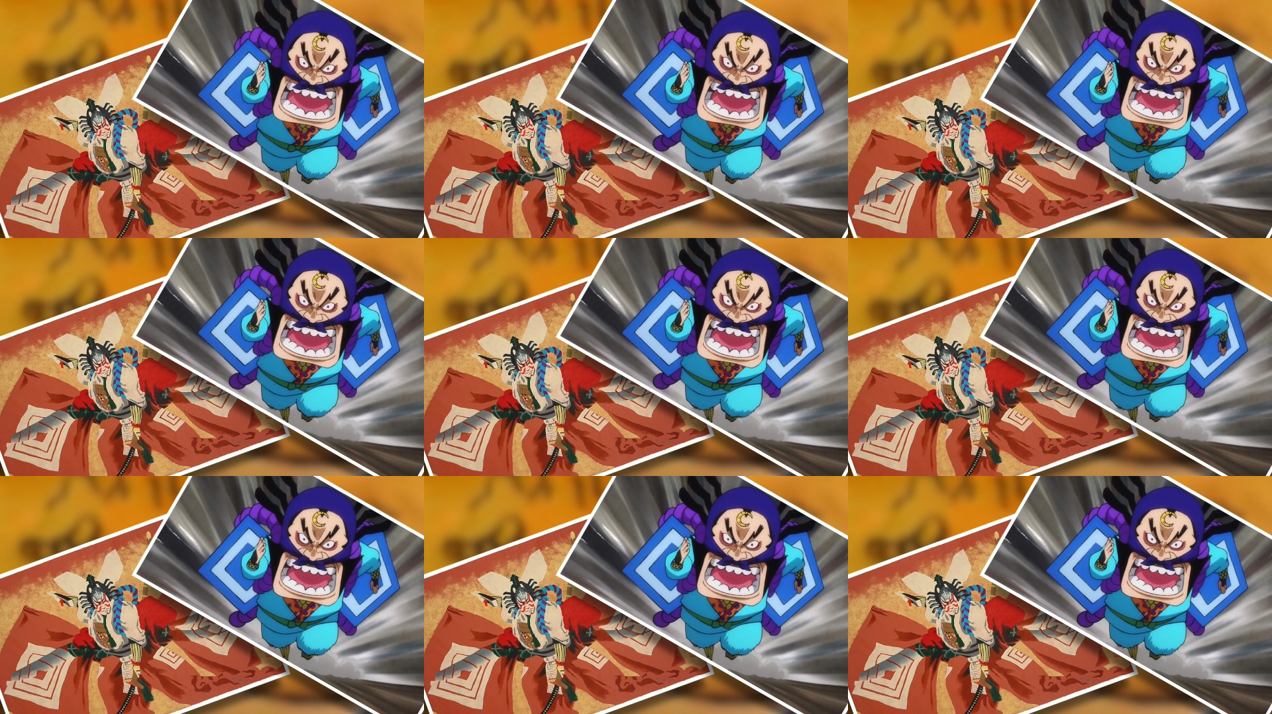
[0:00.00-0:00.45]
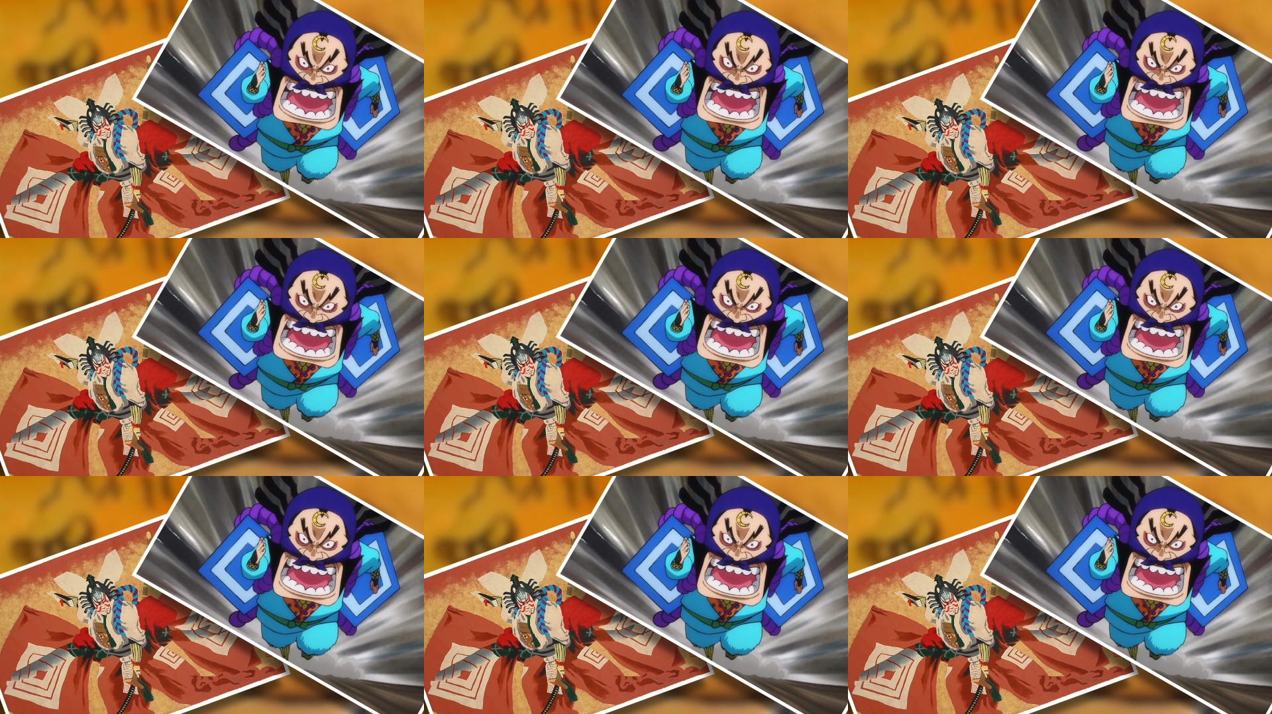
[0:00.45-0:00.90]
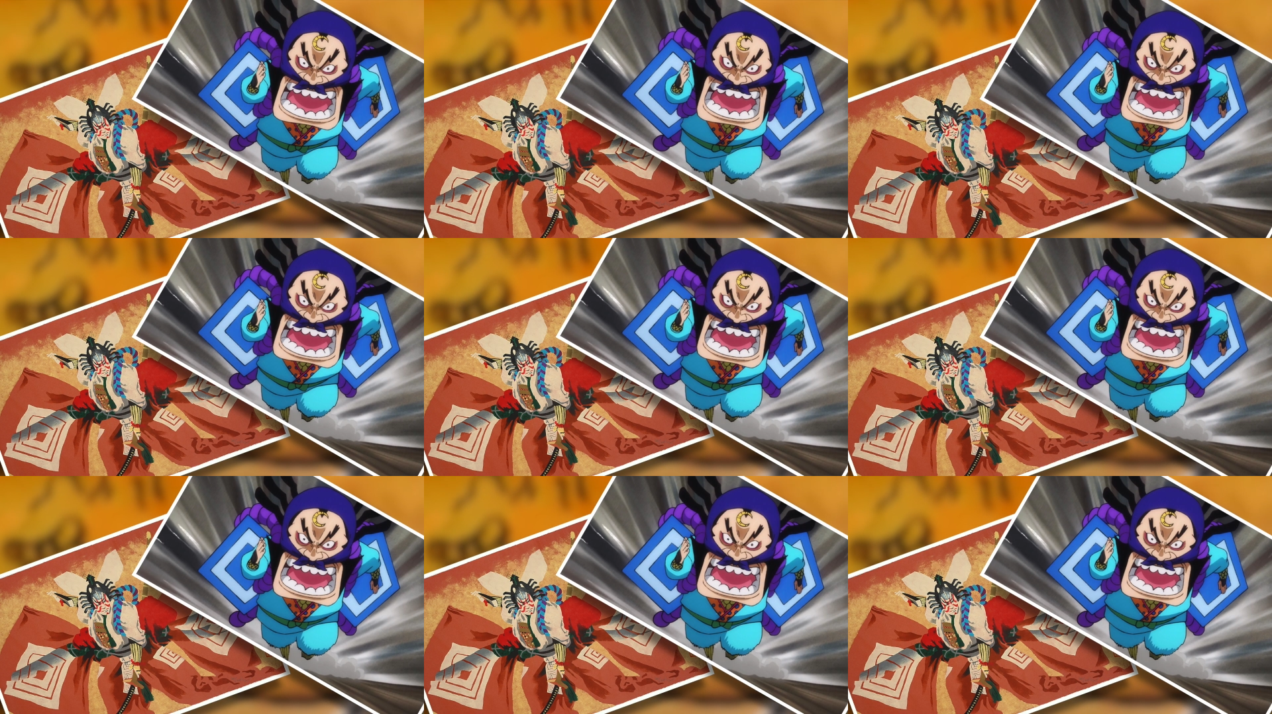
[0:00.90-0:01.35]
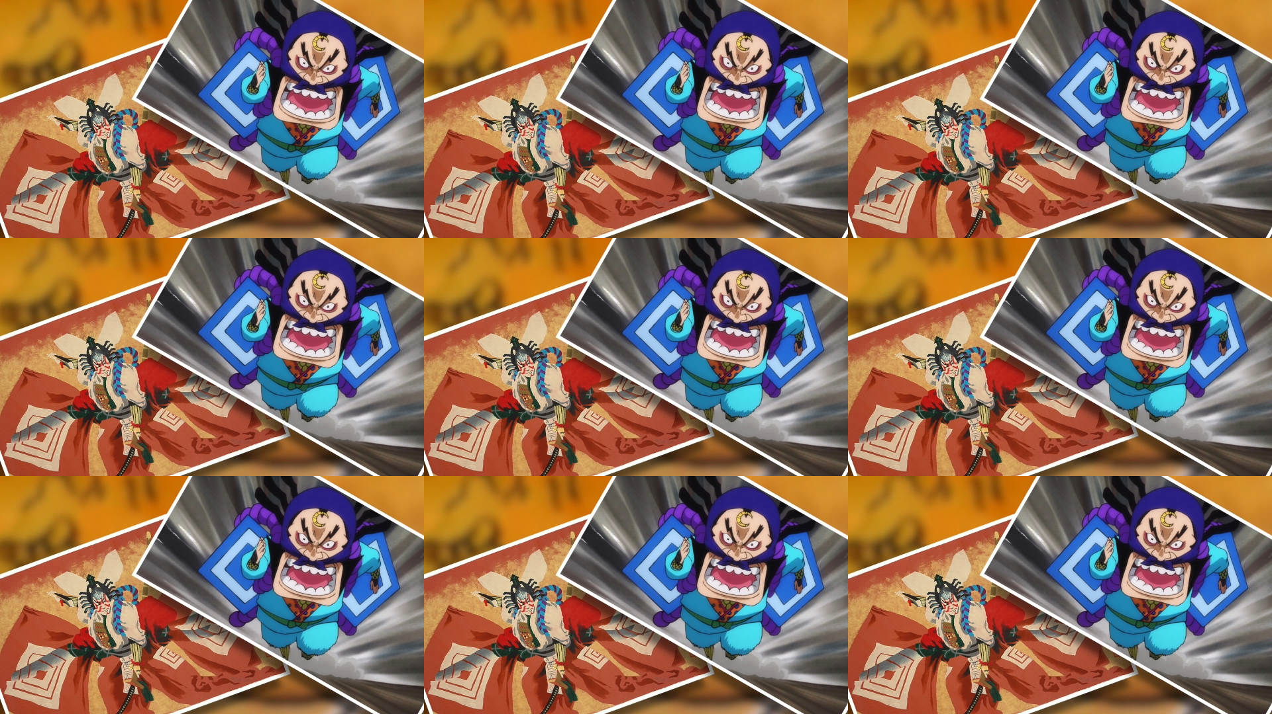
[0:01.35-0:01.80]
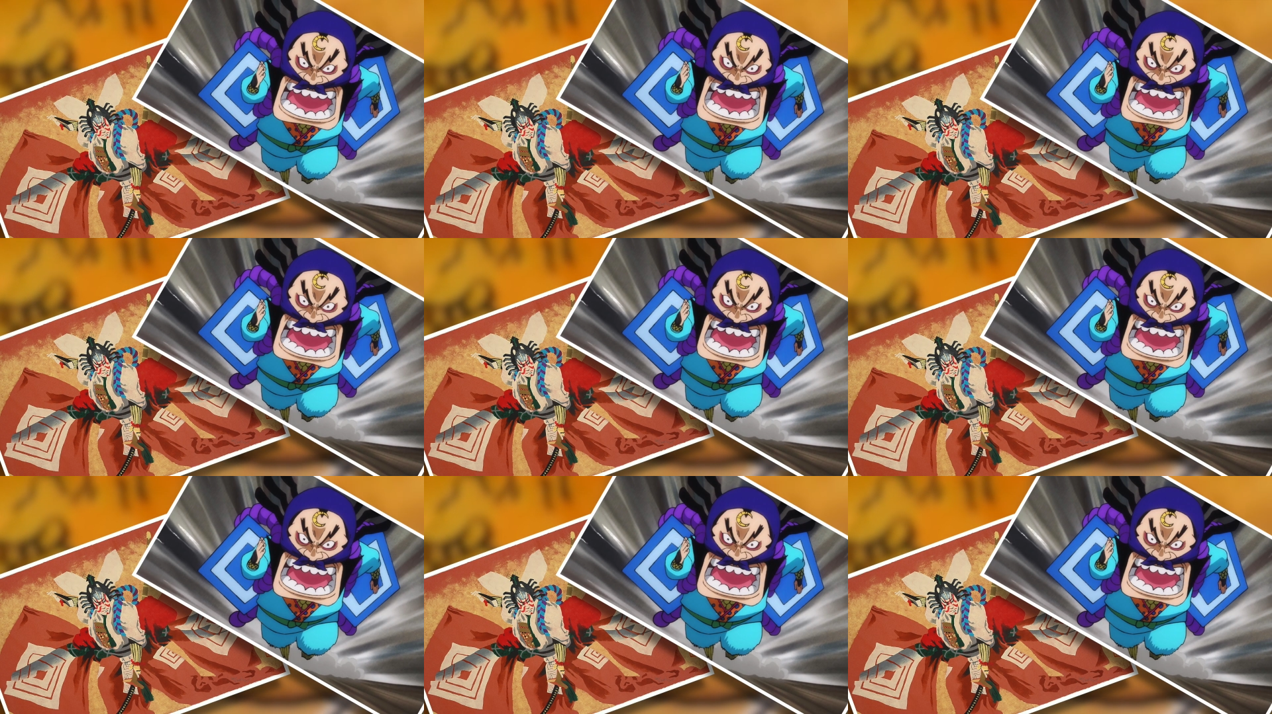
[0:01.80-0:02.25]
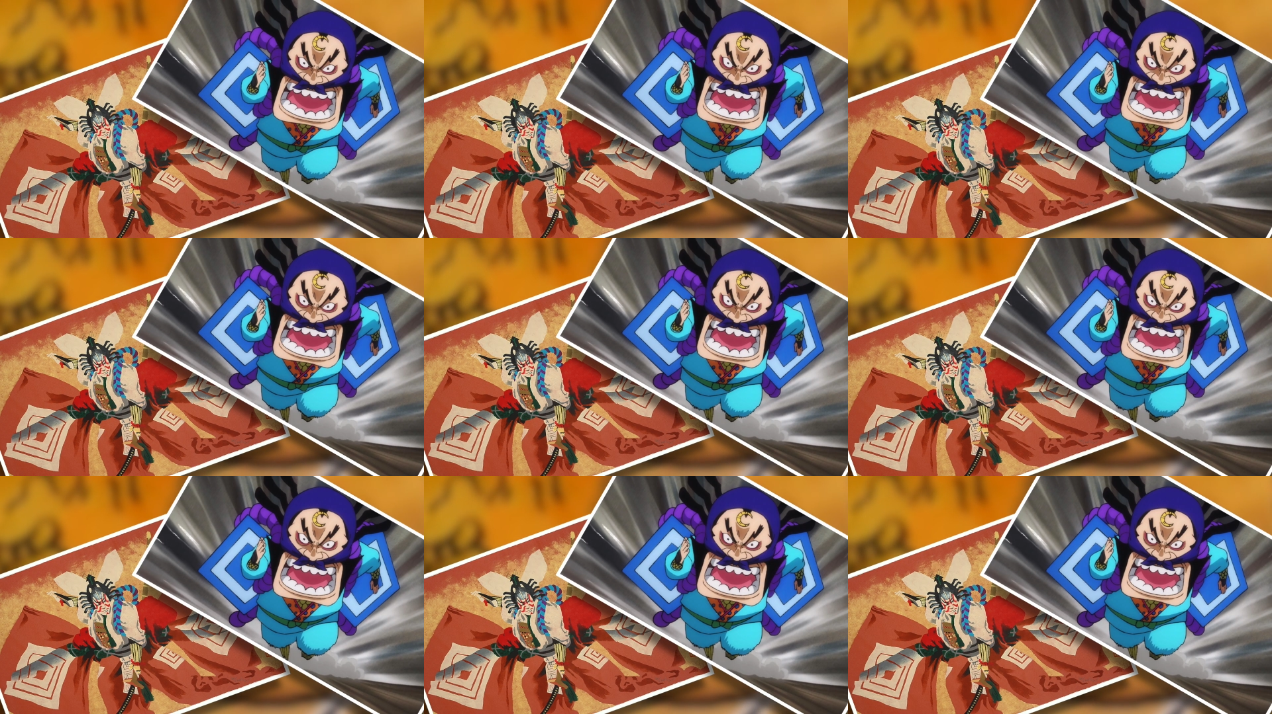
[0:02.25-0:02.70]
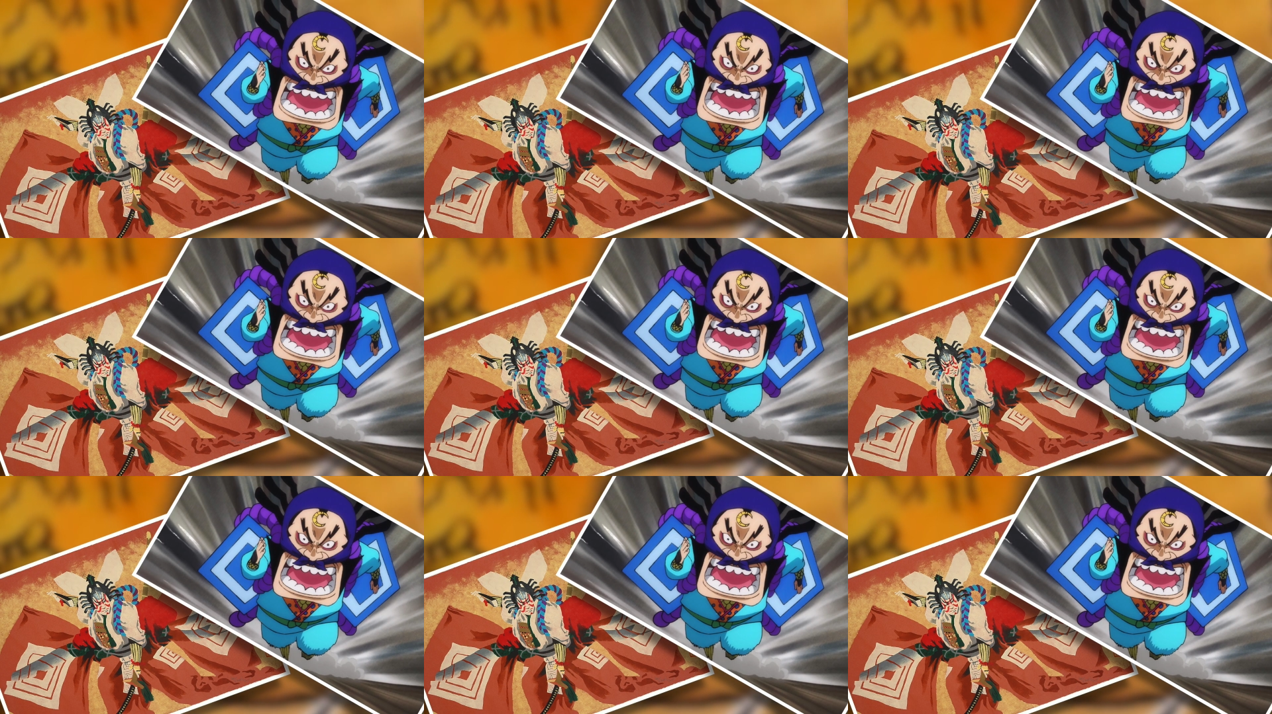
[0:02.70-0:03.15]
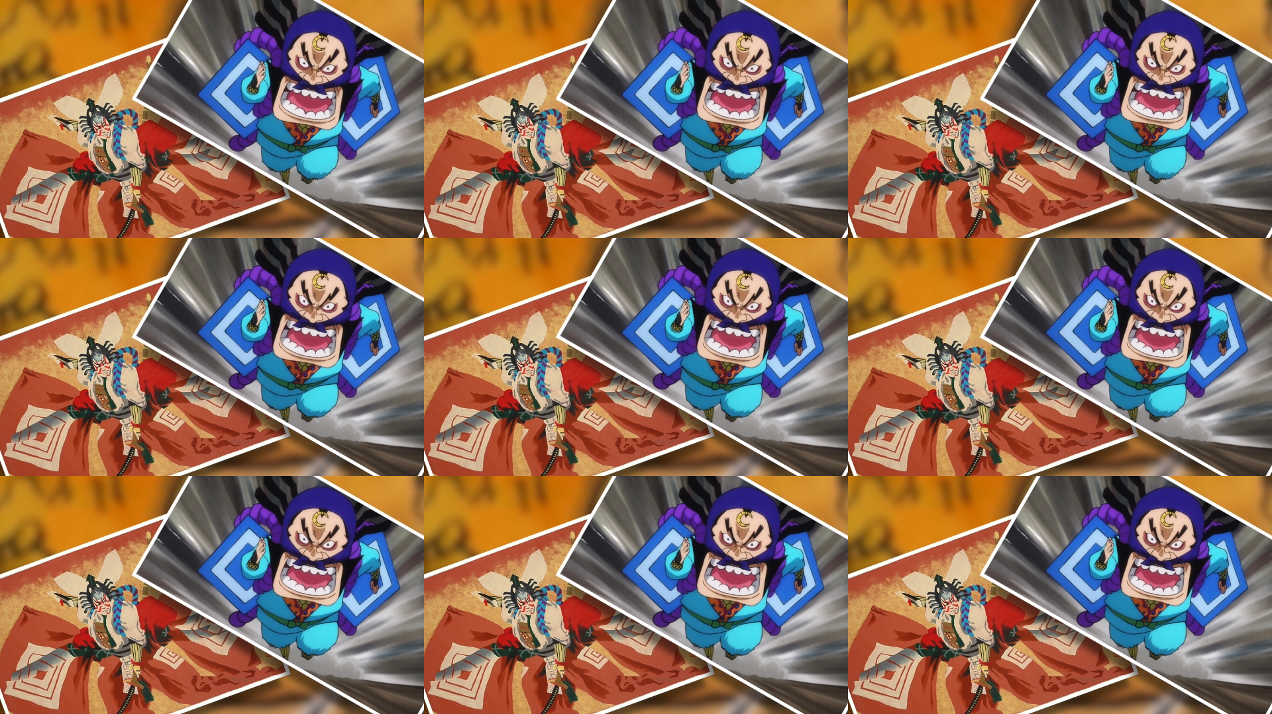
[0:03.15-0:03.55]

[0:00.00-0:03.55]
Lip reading: [unreadable: no face in view]